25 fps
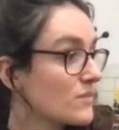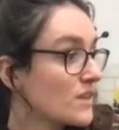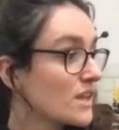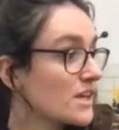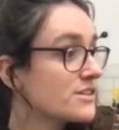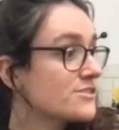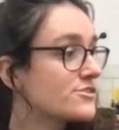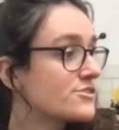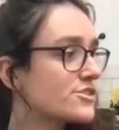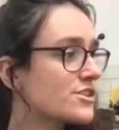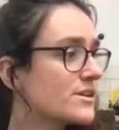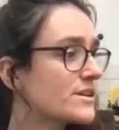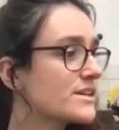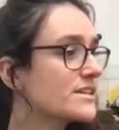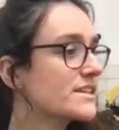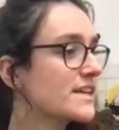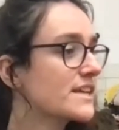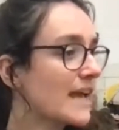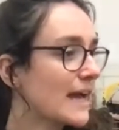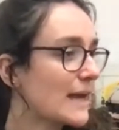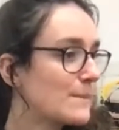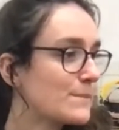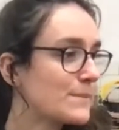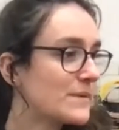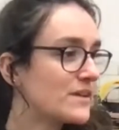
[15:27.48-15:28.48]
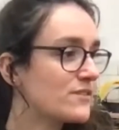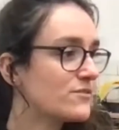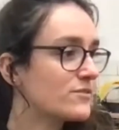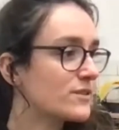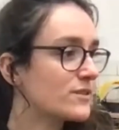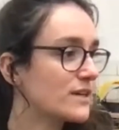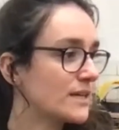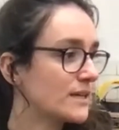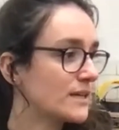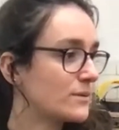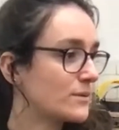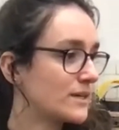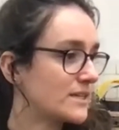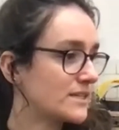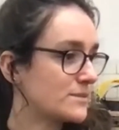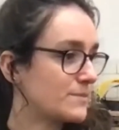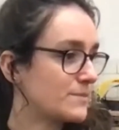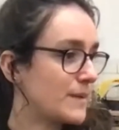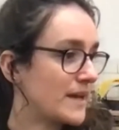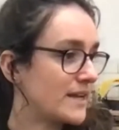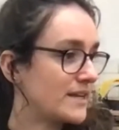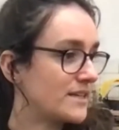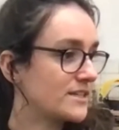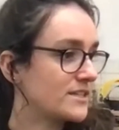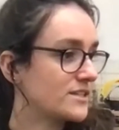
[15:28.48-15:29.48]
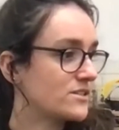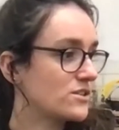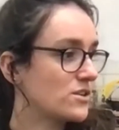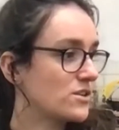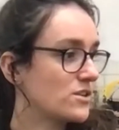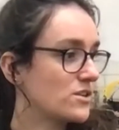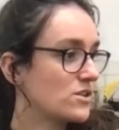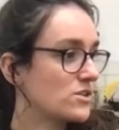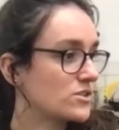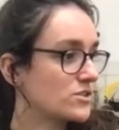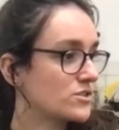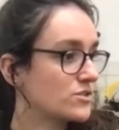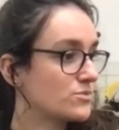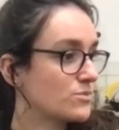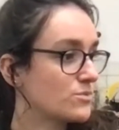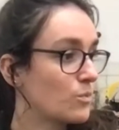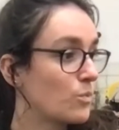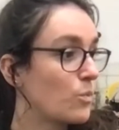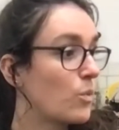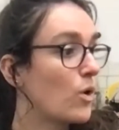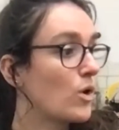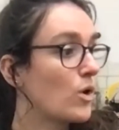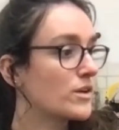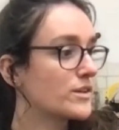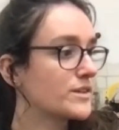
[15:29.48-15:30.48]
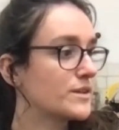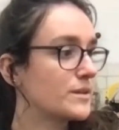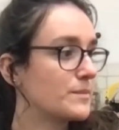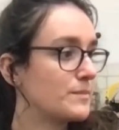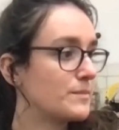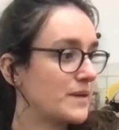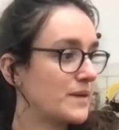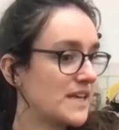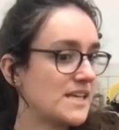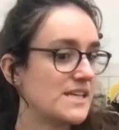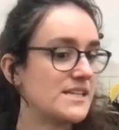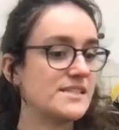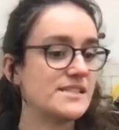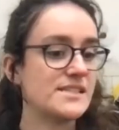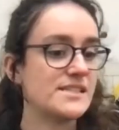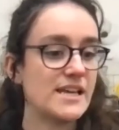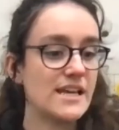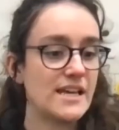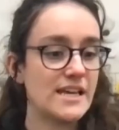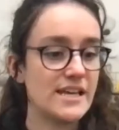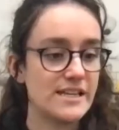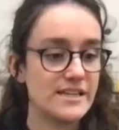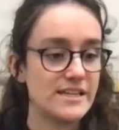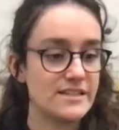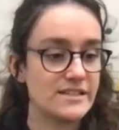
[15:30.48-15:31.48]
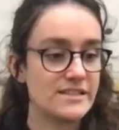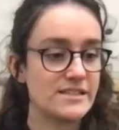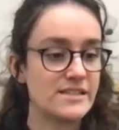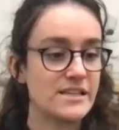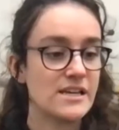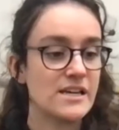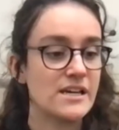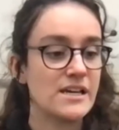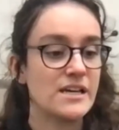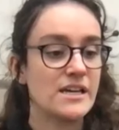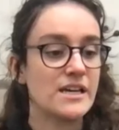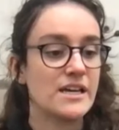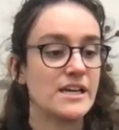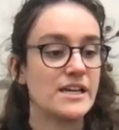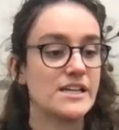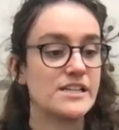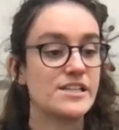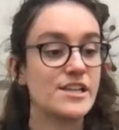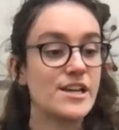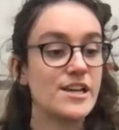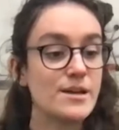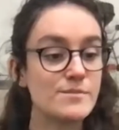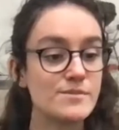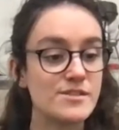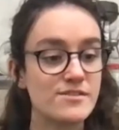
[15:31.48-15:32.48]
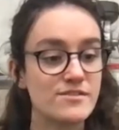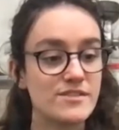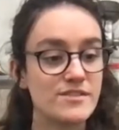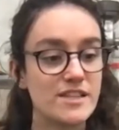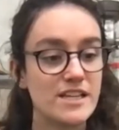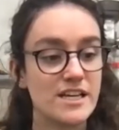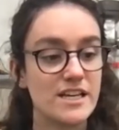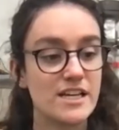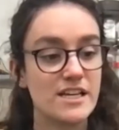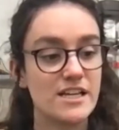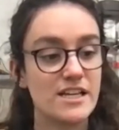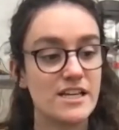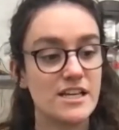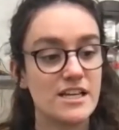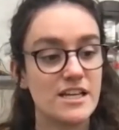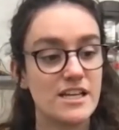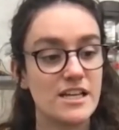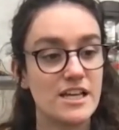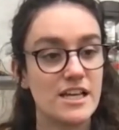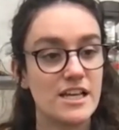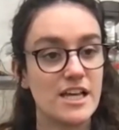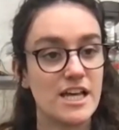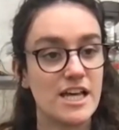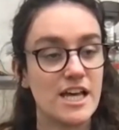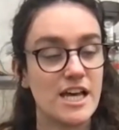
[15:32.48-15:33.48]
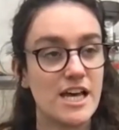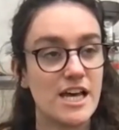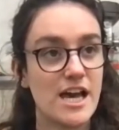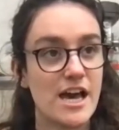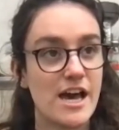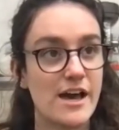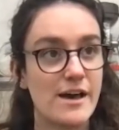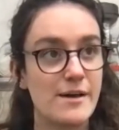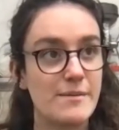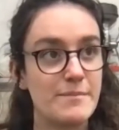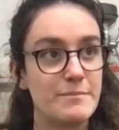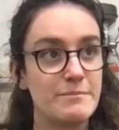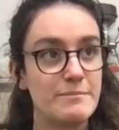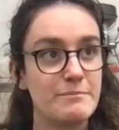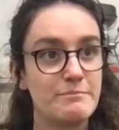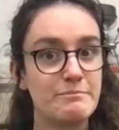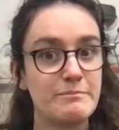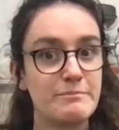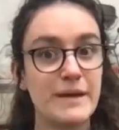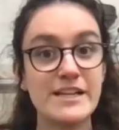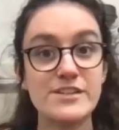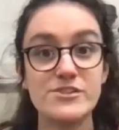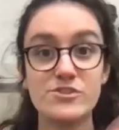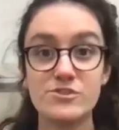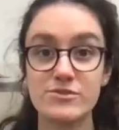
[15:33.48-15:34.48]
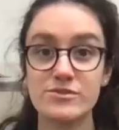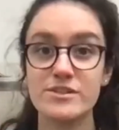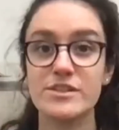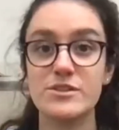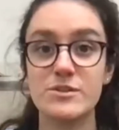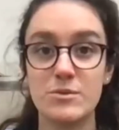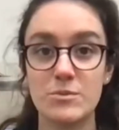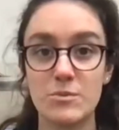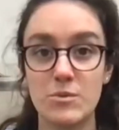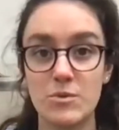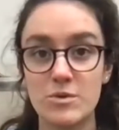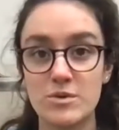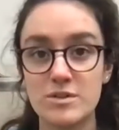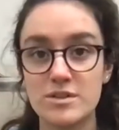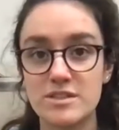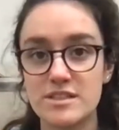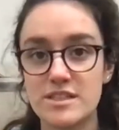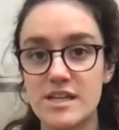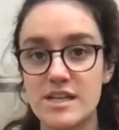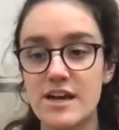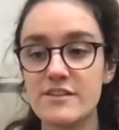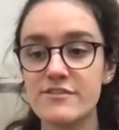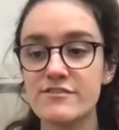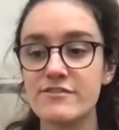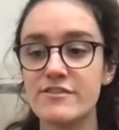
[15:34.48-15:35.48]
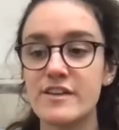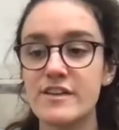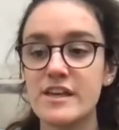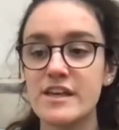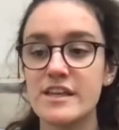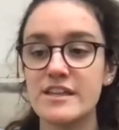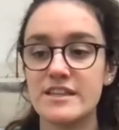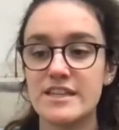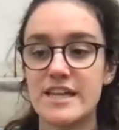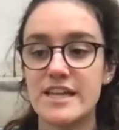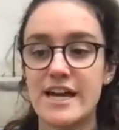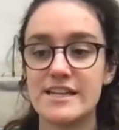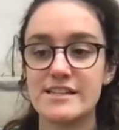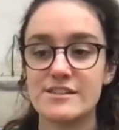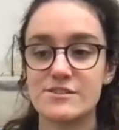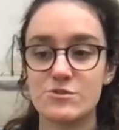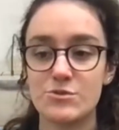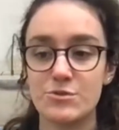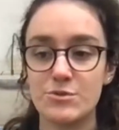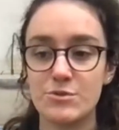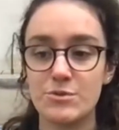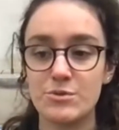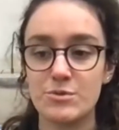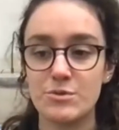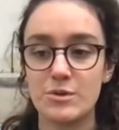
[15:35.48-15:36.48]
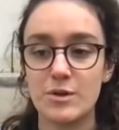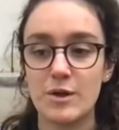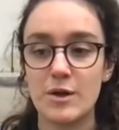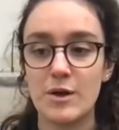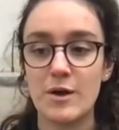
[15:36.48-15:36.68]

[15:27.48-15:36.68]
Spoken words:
So it can be really quite dependent on what the piece is. In terms of the Make Jewelry Not War stuff, that's all,